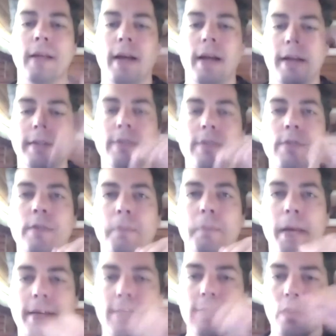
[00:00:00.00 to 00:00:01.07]
And in this
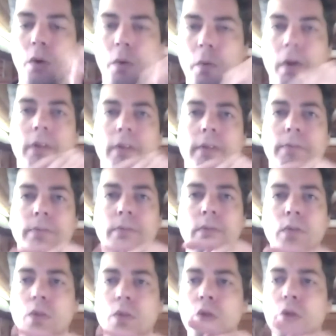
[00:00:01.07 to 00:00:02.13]
place around,
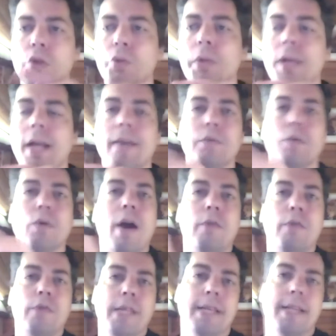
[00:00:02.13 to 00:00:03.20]
you will have your
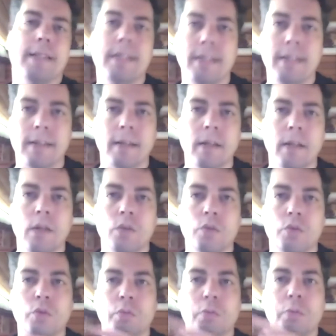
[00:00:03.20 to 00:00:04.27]
affiliate link
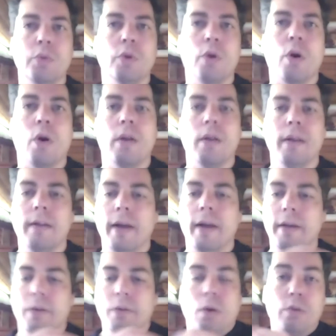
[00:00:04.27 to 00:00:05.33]
to Builderall
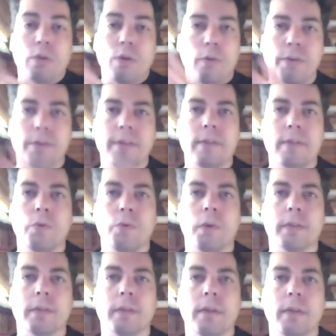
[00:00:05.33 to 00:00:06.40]
and other things if you want.